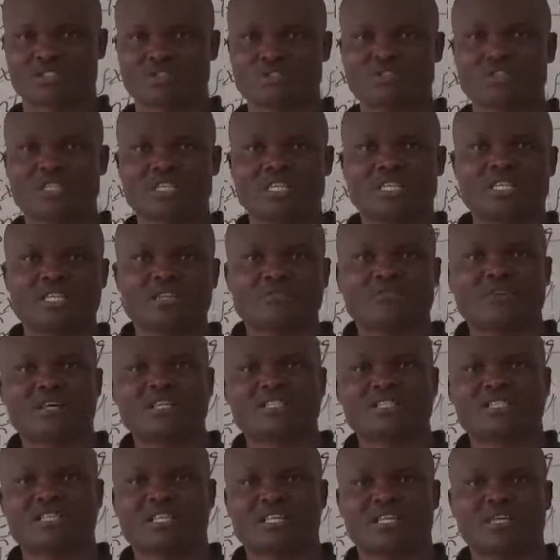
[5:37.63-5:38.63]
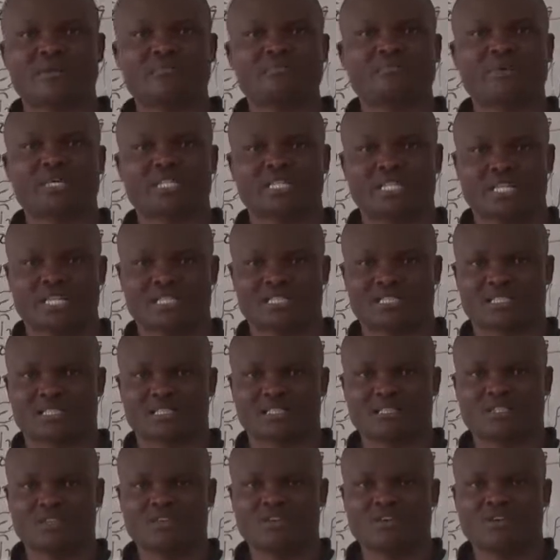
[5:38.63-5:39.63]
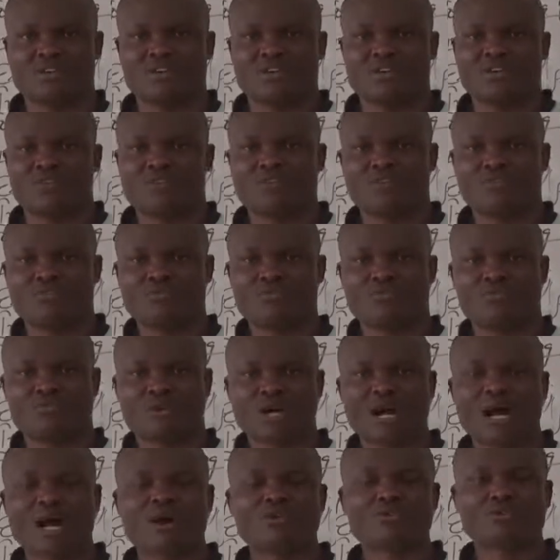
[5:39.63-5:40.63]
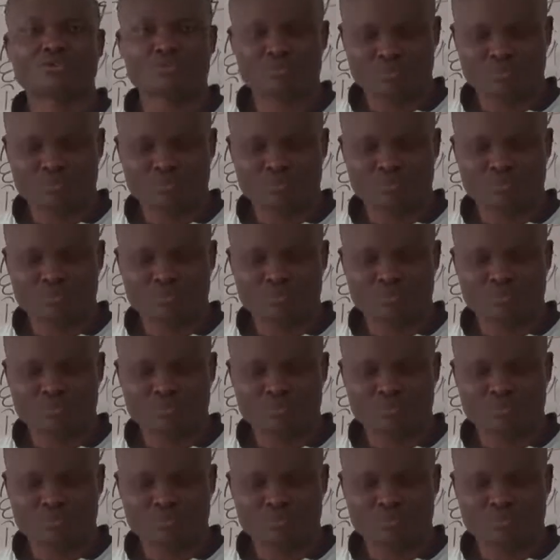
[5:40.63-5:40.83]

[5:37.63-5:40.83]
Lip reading: So they give us the impetus of how to